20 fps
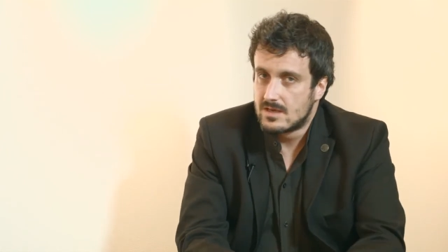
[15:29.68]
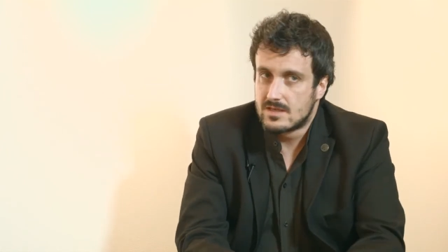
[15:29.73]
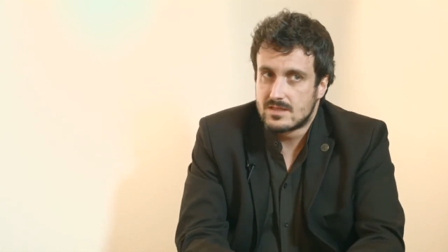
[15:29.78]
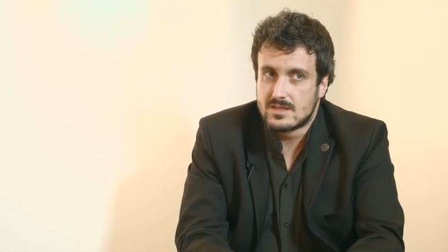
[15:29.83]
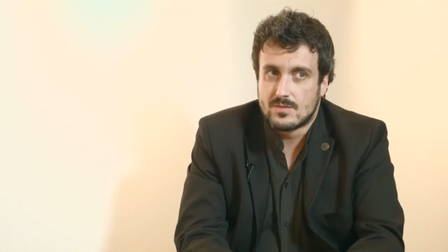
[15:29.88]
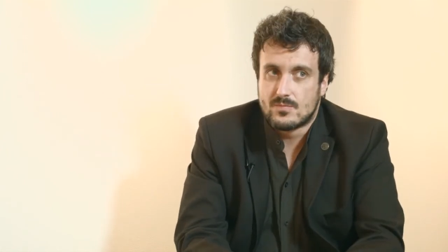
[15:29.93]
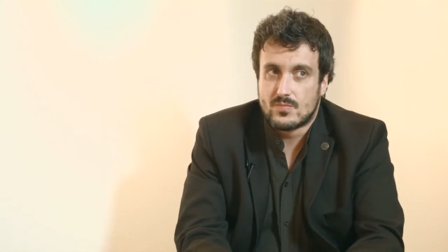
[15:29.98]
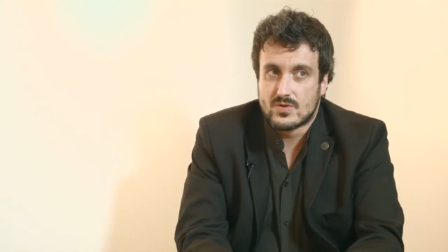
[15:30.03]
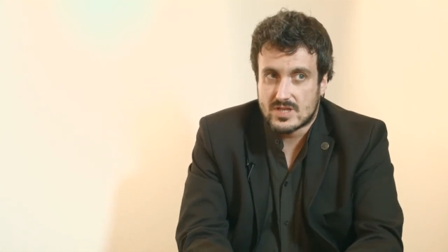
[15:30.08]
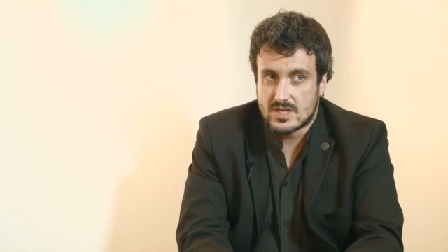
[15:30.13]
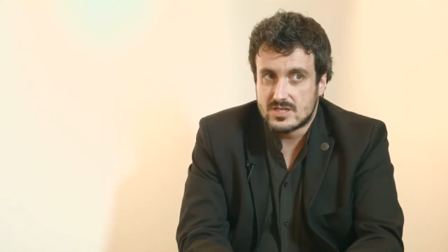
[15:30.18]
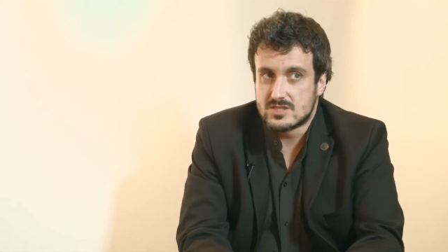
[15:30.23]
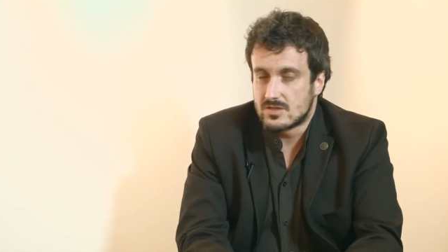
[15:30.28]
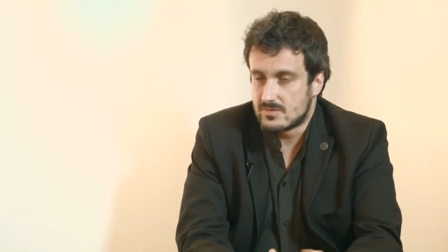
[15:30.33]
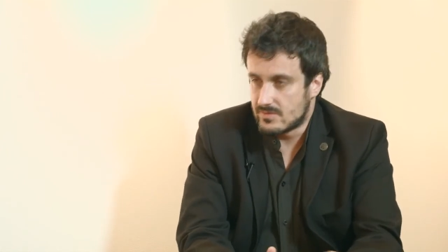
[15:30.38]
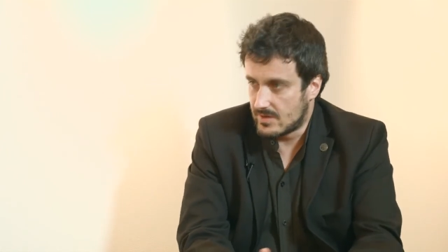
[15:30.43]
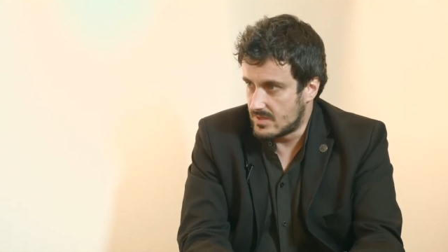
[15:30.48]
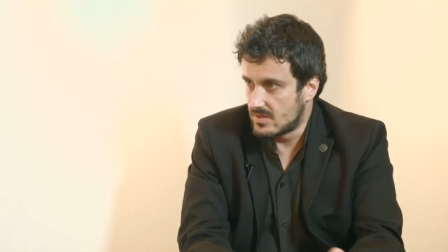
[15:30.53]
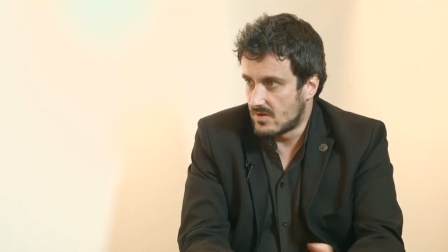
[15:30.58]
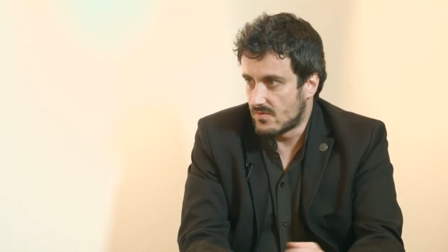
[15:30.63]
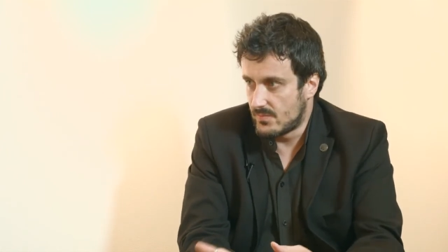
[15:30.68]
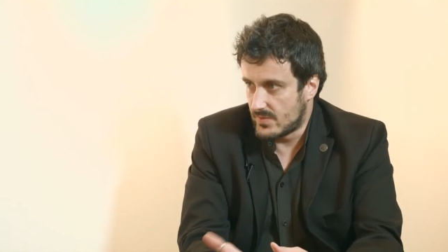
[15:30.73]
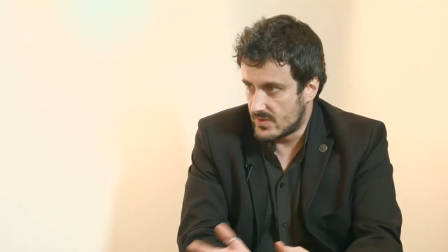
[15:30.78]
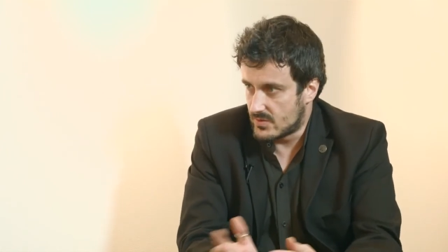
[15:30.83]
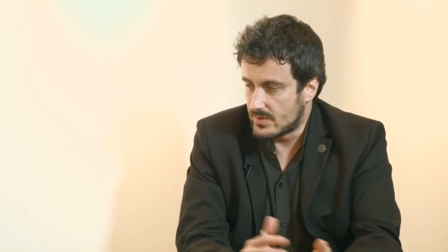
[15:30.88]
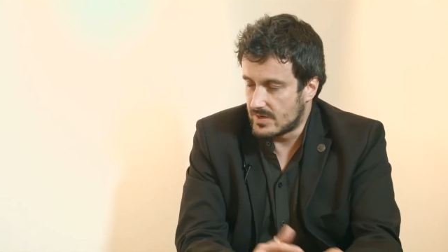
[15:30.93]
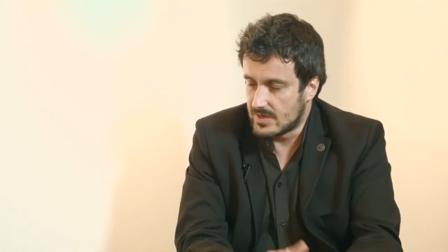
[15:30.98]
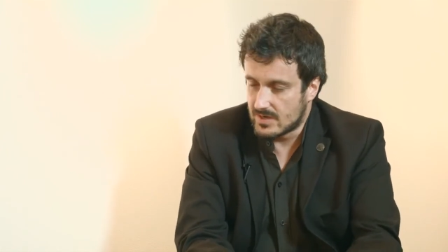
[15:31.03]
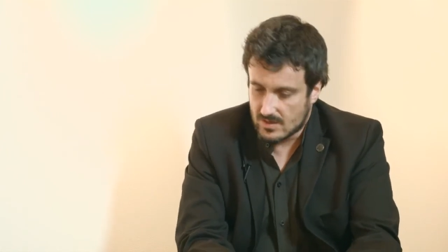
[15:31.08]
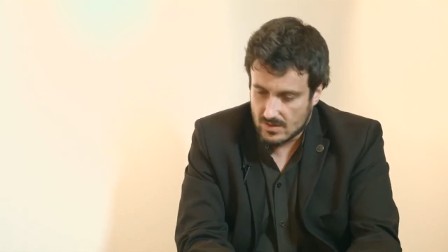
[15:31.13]
the potential trade-off
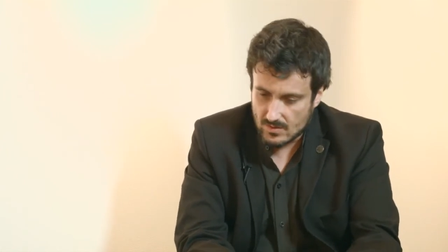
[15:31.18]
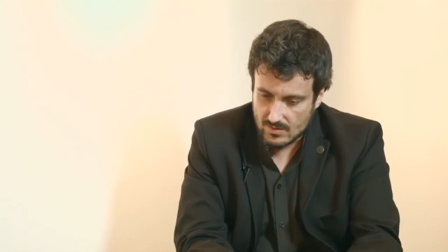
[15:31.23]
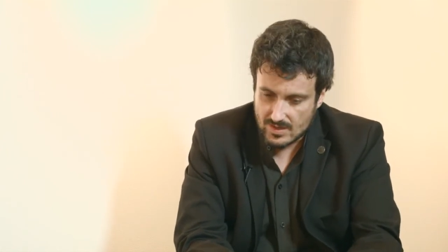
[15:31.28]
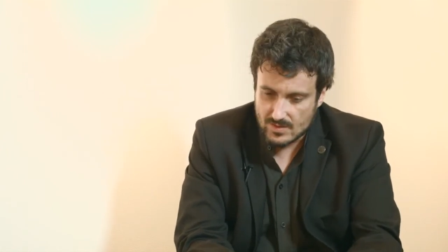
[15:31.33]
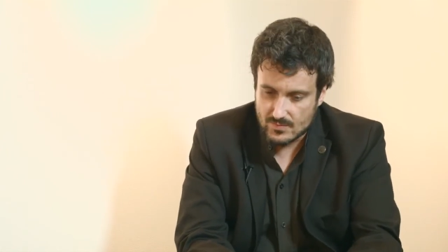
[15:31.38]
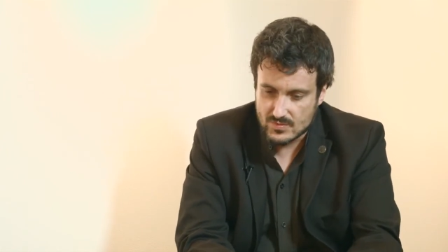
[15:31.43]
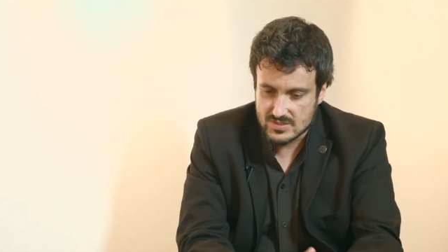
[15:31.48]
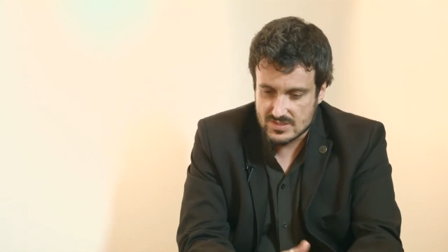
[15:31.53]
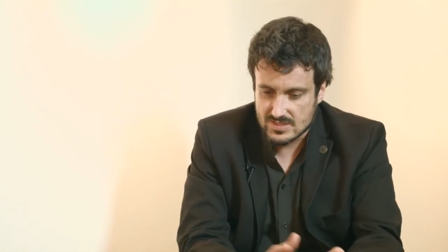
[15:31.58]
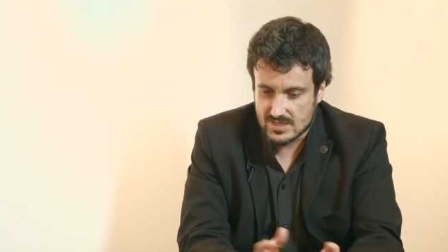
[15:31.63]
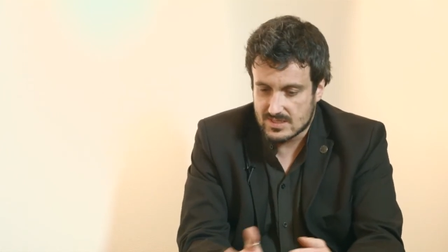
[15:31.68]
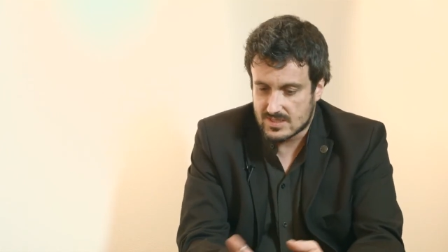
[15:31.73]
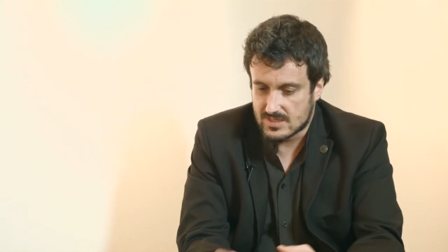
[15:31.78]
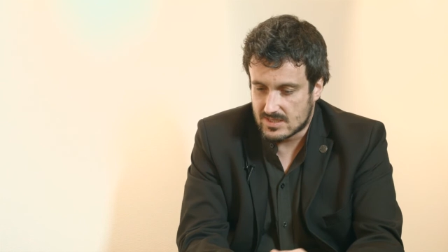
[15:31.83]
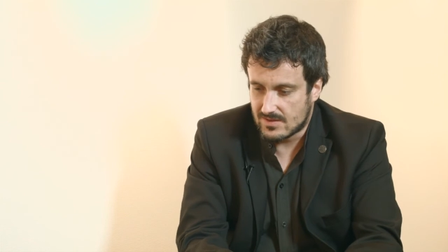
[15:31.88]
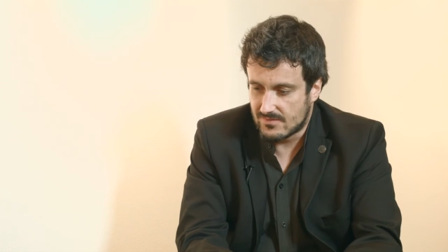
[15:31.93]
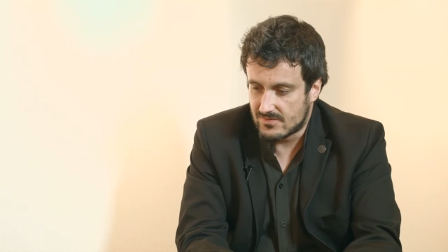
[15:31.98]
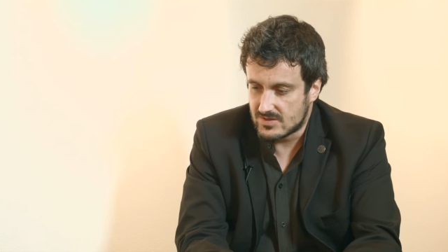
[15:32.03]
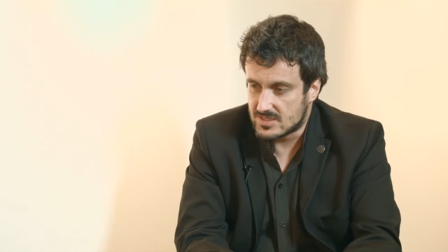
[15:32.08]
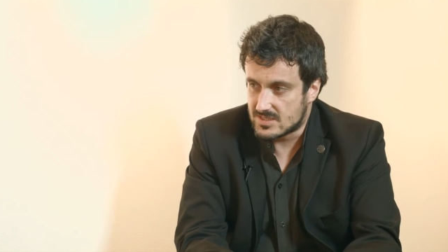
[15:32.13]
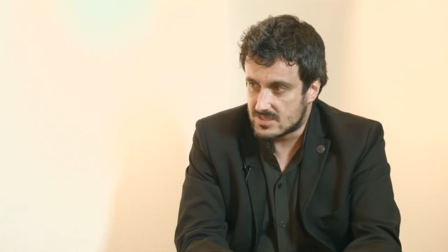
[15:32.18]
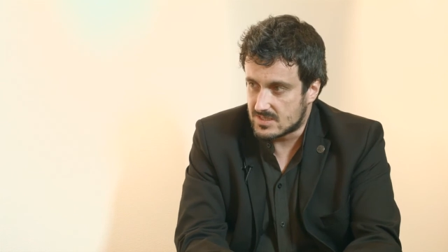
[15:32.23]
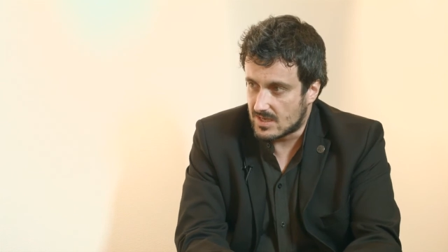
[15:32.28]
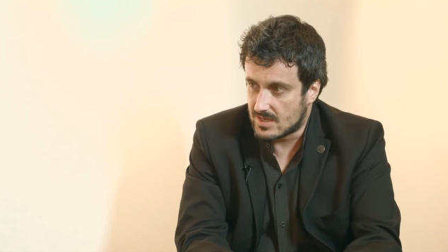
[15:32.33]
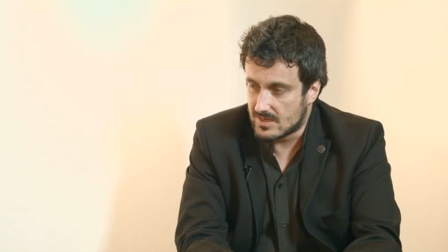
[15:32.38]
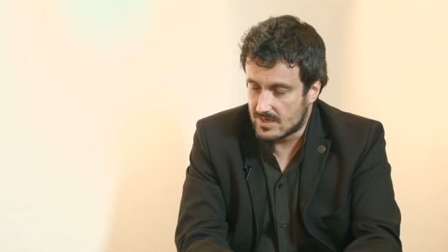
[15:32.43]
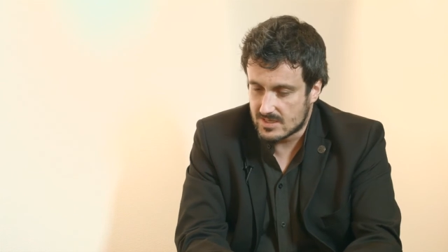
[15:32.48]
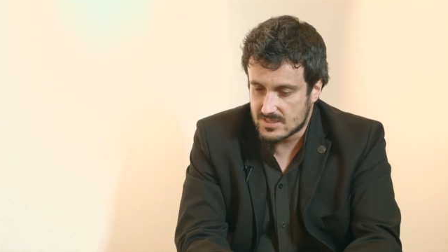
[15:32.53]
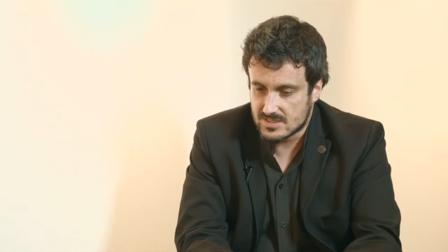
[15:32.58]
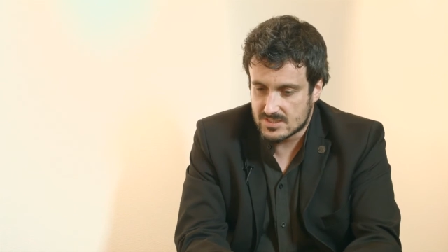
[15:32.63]
between low carbon society and
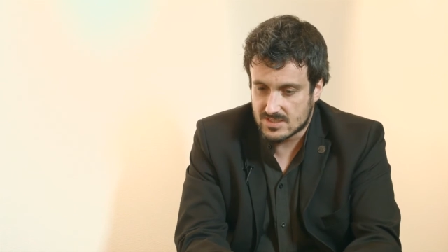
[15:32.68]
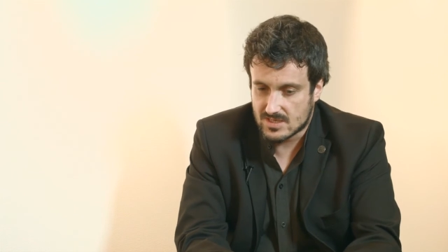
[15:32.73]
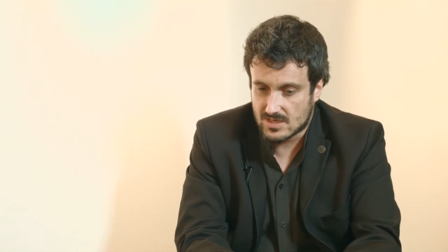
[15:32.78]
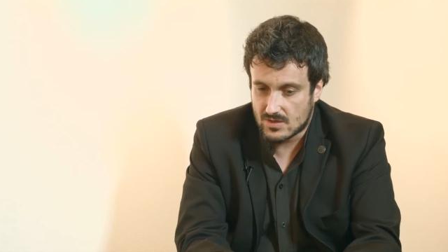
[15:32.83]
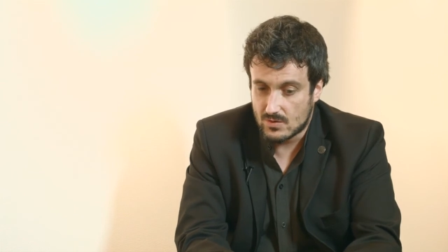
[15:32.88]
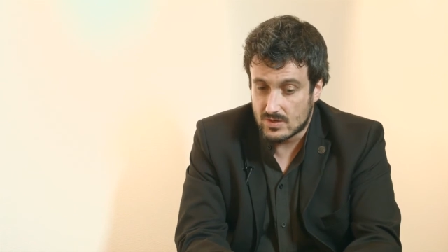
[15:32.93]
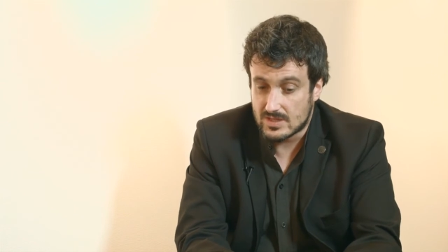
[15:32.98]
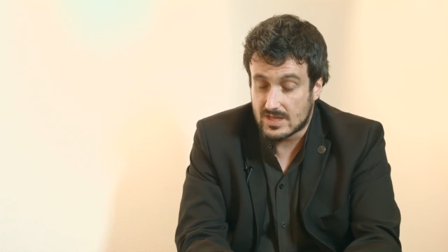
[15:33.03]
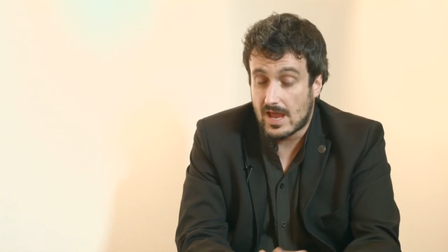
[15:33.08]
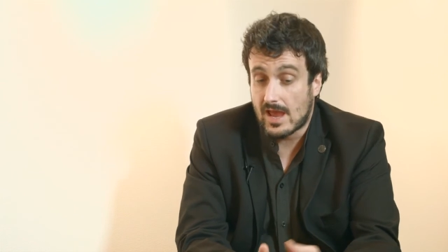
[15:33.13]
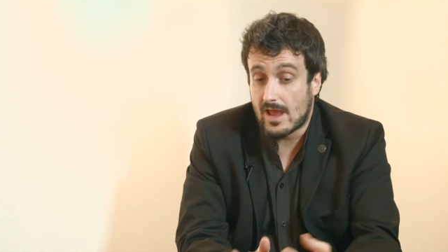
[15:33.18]
energy security.